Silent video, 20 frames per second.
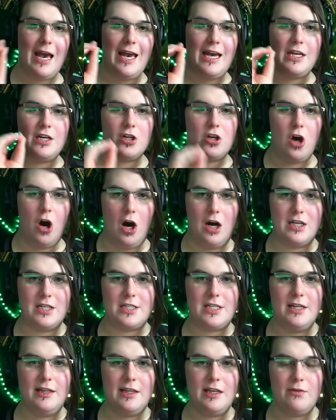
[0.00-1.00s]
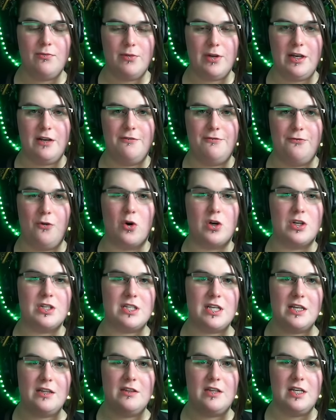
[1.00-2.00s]
and constantly
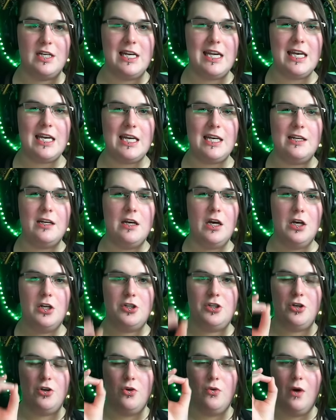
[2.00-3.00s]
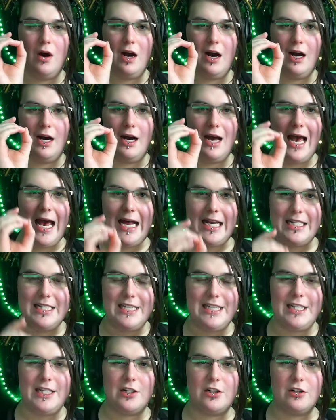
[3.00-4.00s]
reinforcing the need to uh,
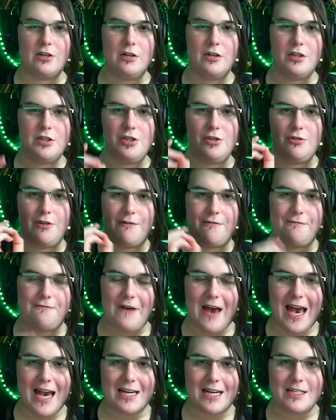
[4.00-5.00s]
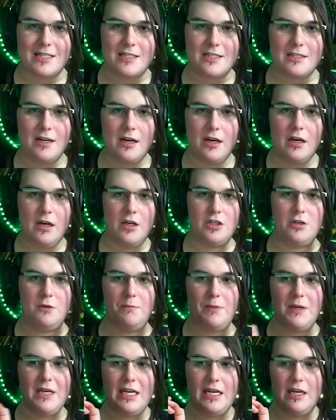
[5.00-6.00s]
adhere to the facts,
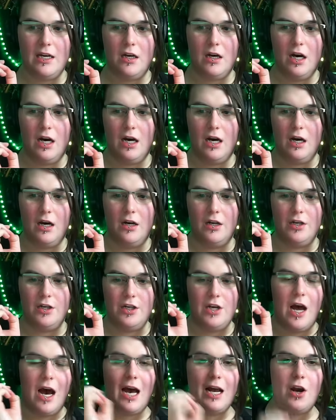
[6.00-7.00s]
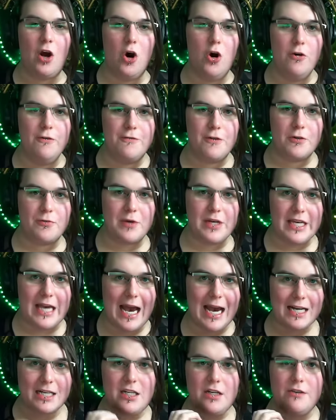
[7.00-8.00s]
to be uh, not
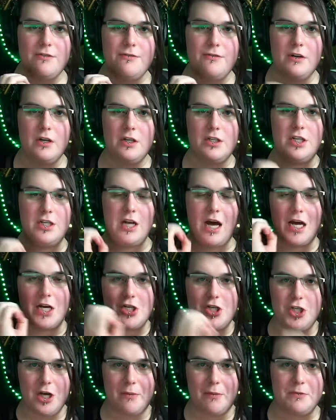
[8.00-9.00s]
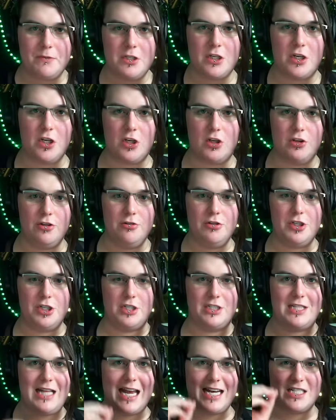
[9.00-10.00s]
overreactive, to not jump to
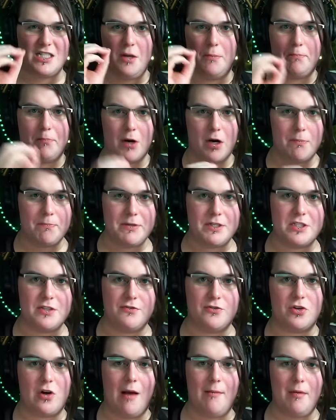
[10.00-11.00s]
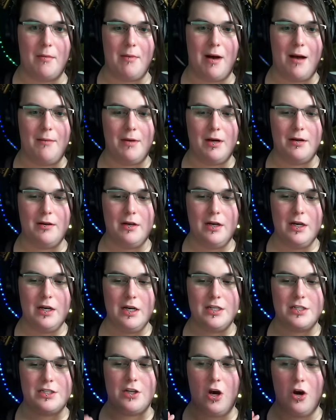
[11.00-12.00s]
conclusions. That is the purpose of Drama Mama.
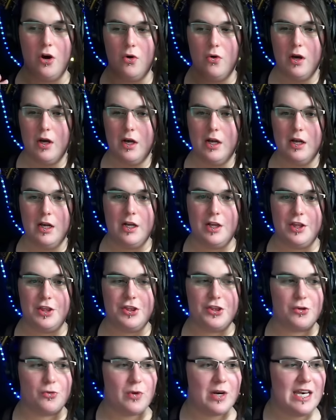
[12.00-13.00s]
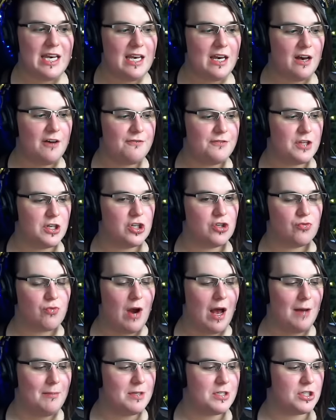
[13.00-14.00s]
So three of the
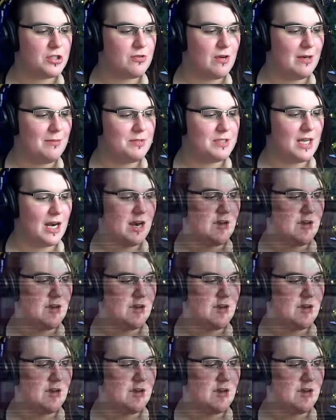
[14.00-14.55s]
drama streams